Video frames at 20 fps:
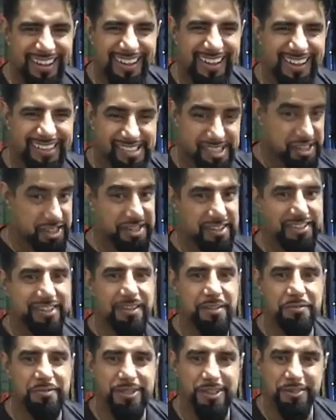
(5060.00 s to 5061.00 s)
a Sheikh
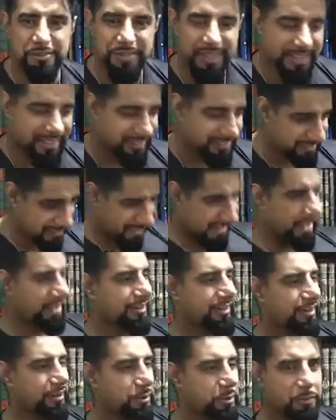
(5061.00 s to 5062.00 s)
comes up, say, yaar,
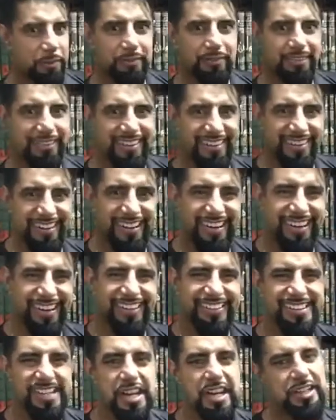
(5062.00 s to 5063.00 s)
oh,
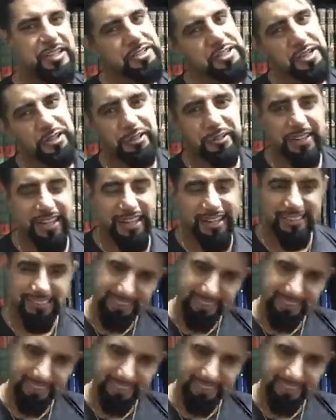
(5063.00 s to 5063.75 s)
chalo yaar,